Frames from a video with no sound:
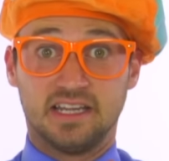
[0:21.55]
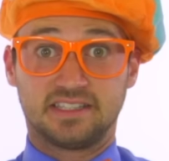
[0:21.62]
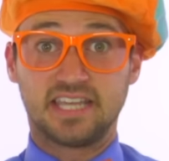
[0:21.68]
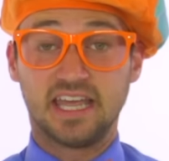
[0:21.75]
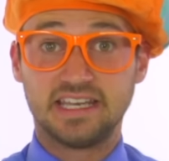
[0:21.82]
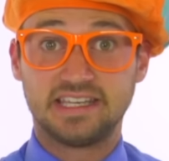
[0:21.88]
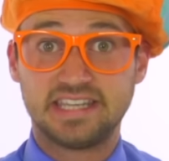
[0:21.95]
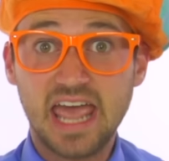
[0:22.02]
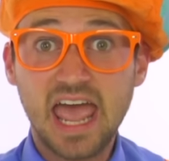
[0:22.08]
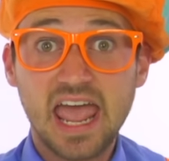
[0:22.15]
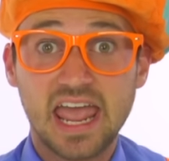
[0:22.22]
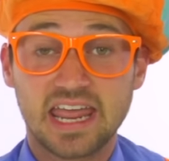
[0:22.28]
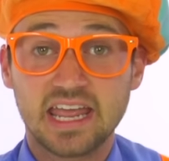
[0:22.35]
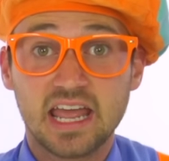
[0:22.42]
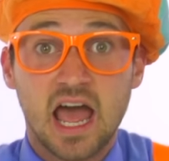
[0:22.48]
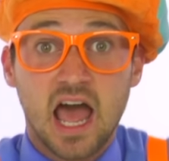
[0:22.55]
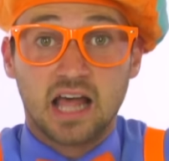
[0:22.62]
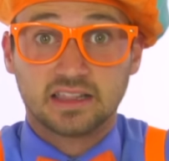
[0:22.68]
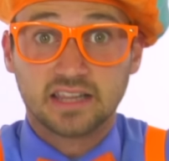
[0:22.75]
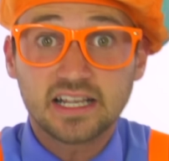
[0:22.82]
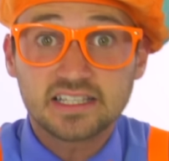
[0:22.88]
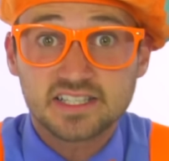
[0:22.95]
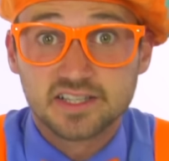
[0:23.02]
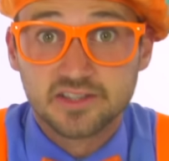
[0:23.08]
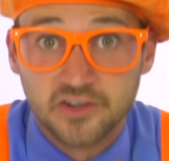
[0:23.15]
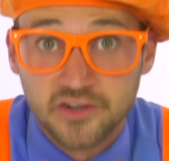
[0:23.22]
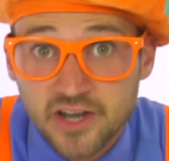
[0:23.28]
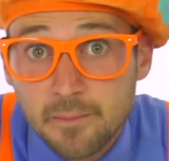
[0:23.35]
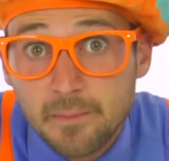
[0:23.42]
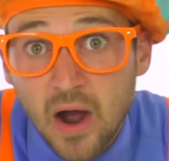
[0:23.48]
Today, let's
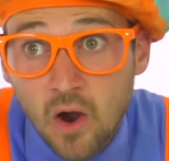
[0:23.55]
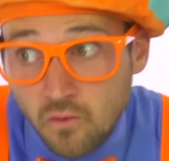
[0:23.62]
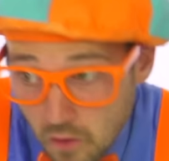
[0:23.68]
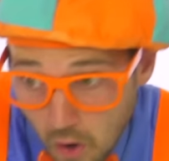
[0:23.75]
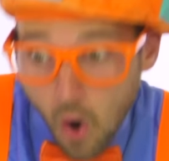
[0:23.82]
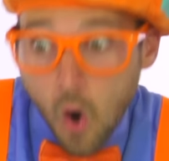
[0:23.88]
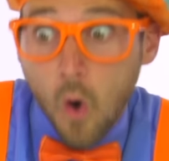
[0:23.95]
learn about